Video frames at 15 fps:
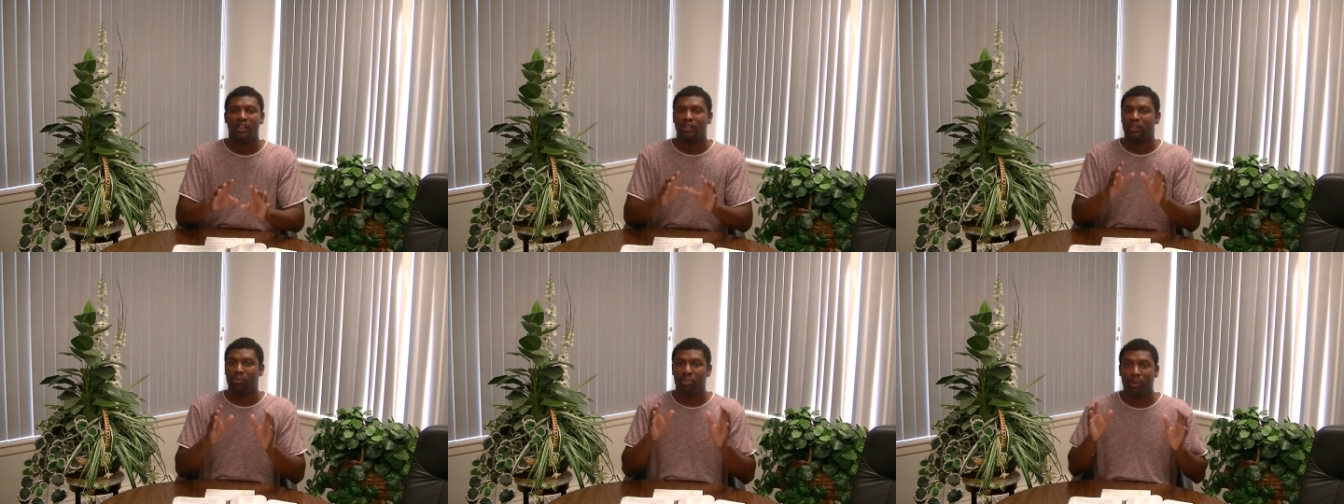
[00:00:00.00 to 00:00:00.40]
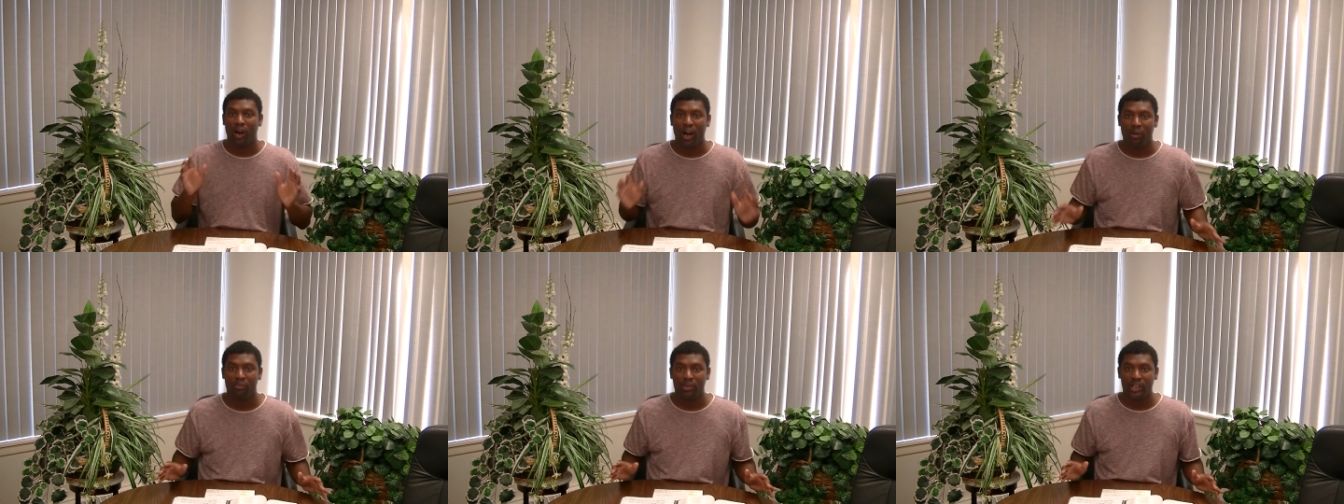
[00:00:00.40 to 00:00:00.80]
The
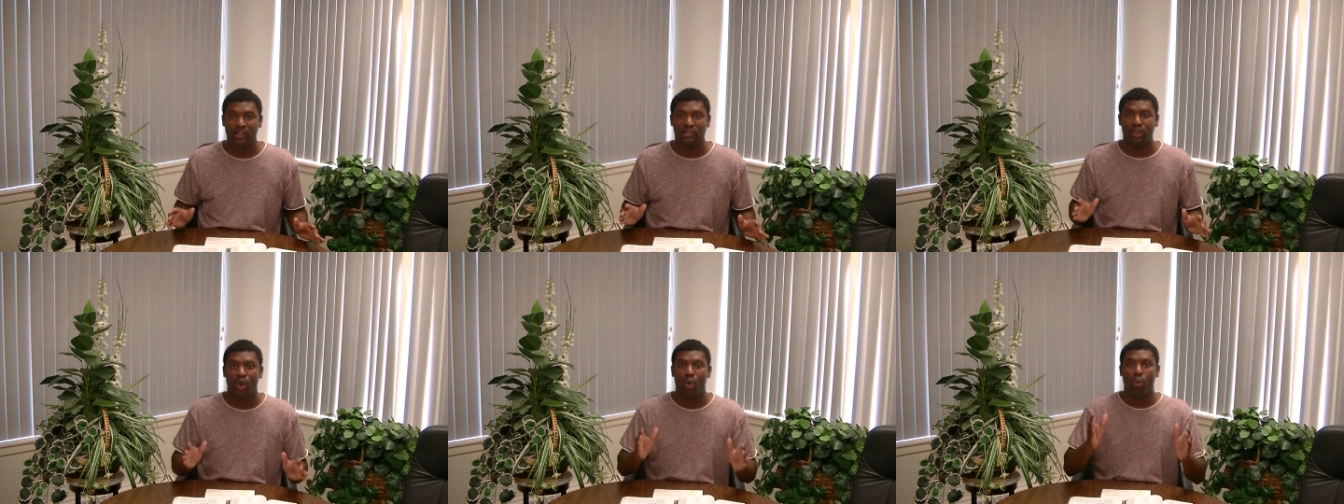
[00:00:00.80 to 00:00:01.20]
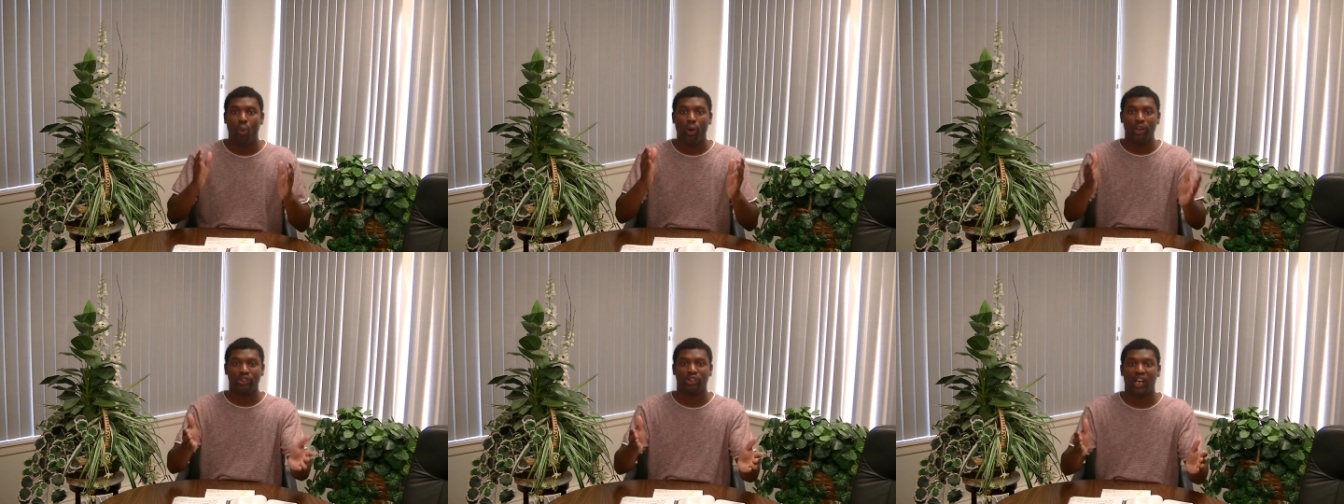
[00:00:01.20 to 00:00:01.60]
problem is
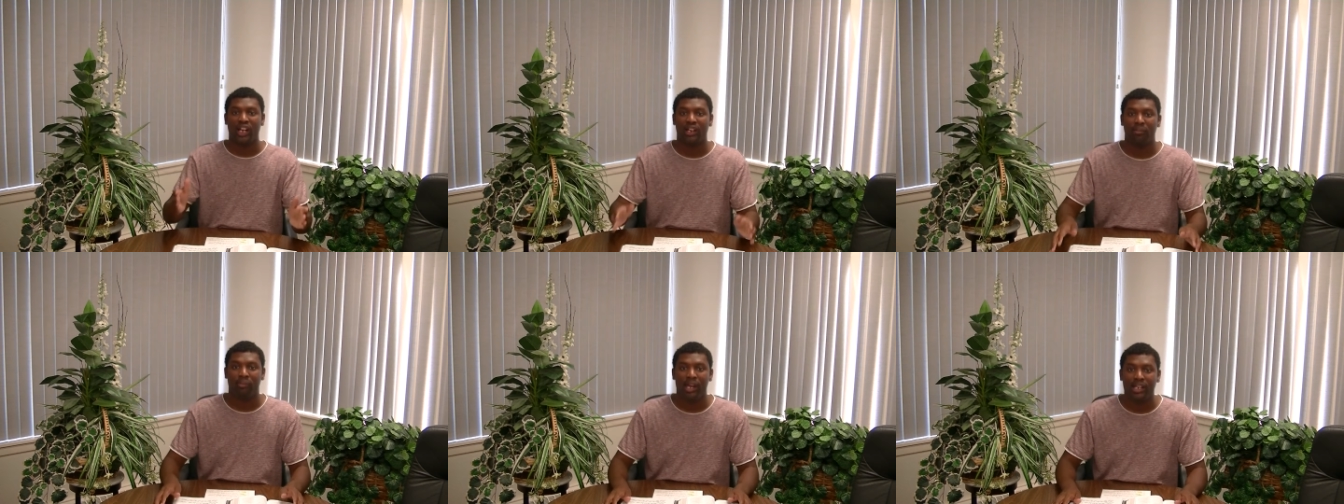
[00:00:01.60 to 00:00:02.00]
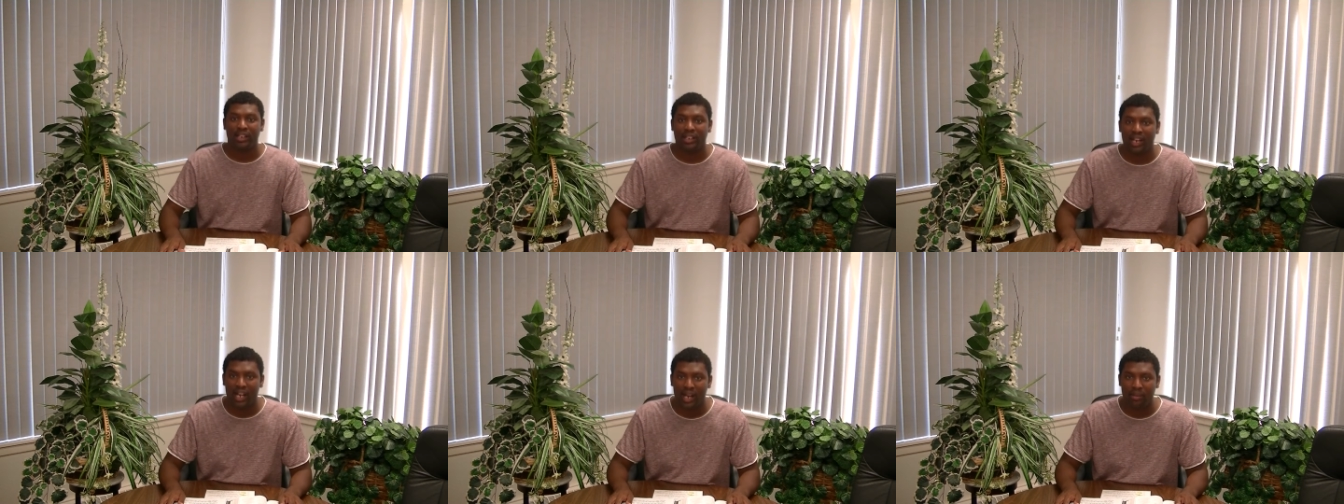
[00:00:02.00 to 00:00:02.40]
we're trying to make
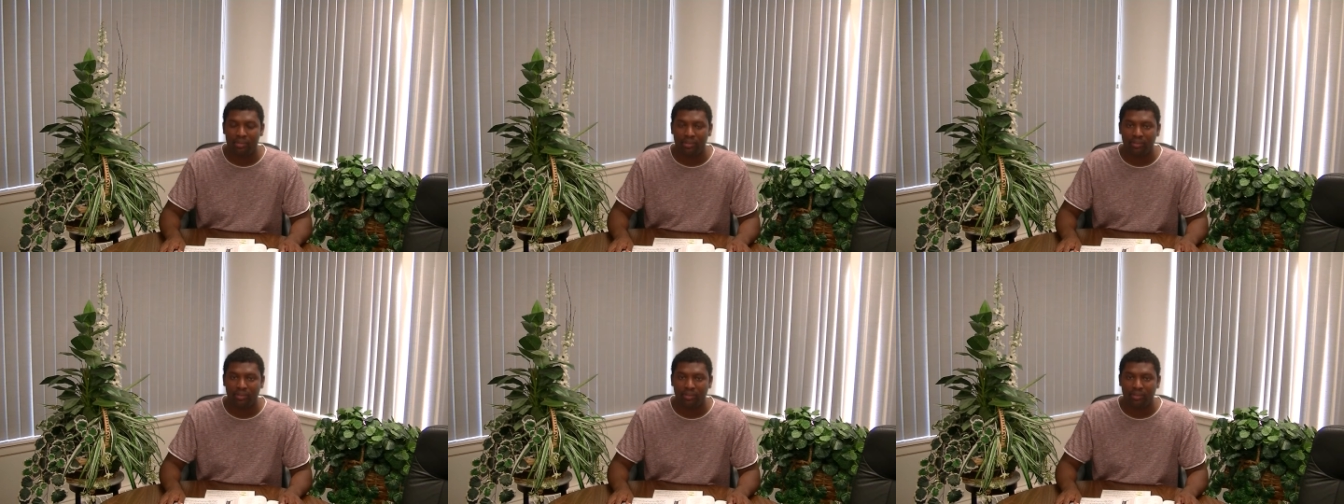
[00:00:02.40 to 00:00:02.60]
it happen.